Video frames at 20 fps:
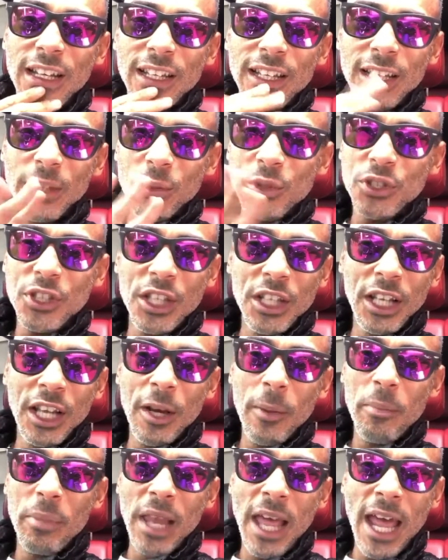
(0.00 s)
it was sitting there
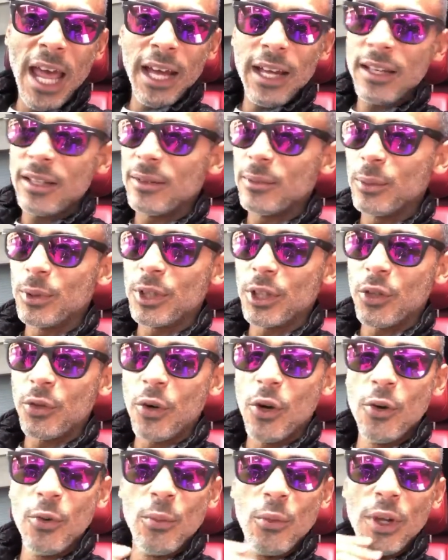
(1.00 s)
black with the
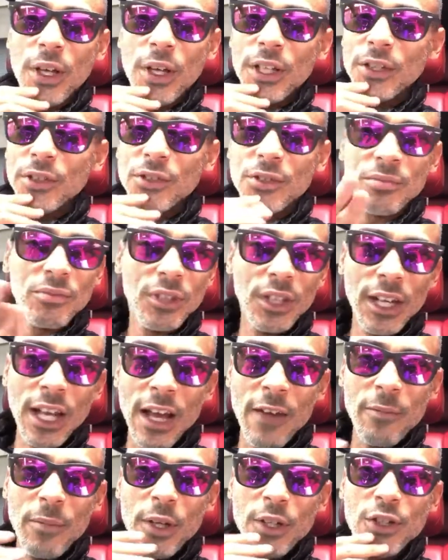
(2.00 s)
chrome wheels, didn't
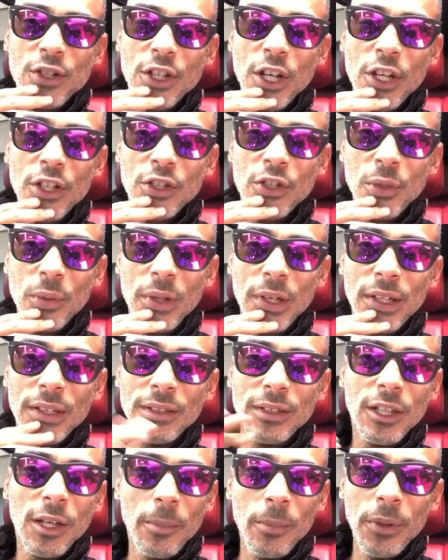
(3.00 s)
have much done to it,
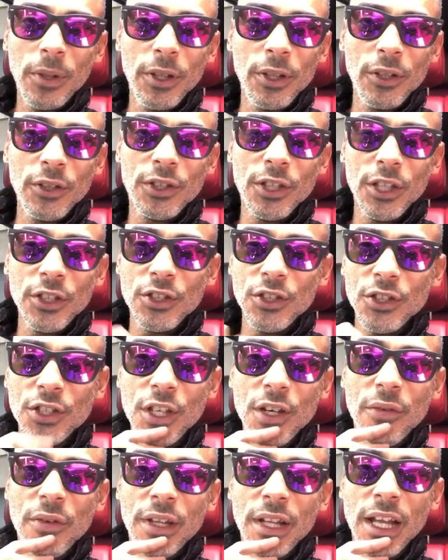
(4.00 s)
a couple little touches
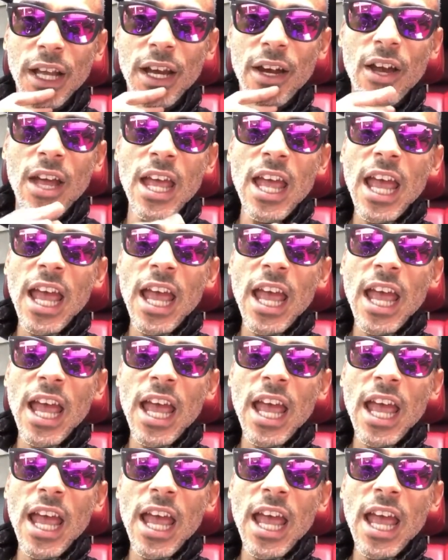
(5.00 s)
here and there,